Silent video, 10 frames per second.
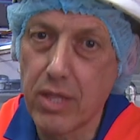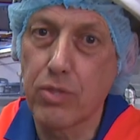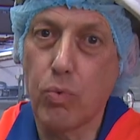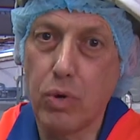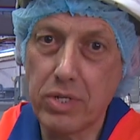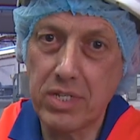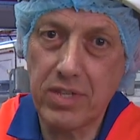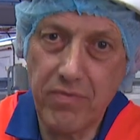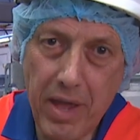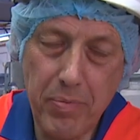The water's
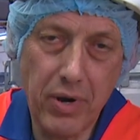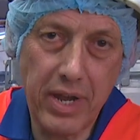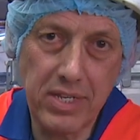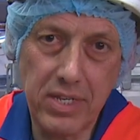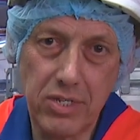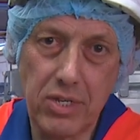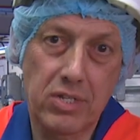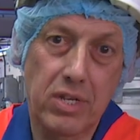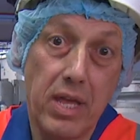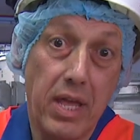evaporated
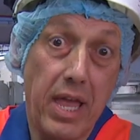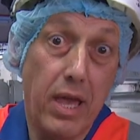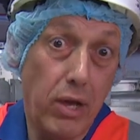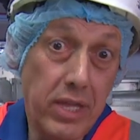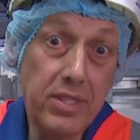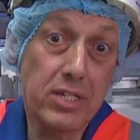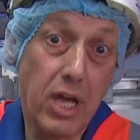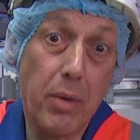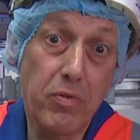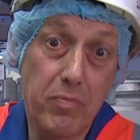just in the
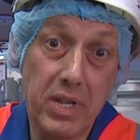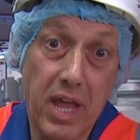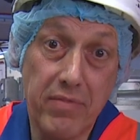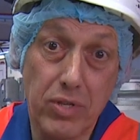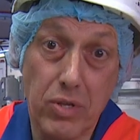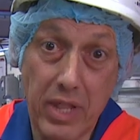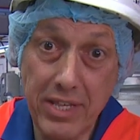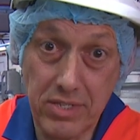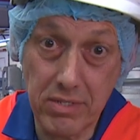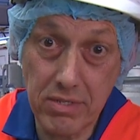time you've been having your
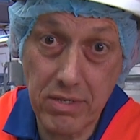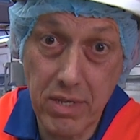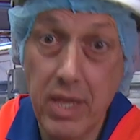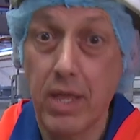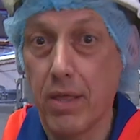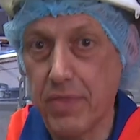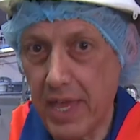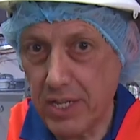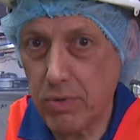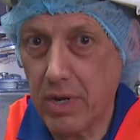lessons.
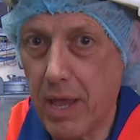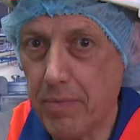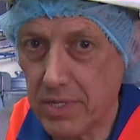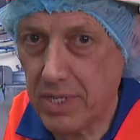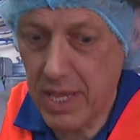That's what happens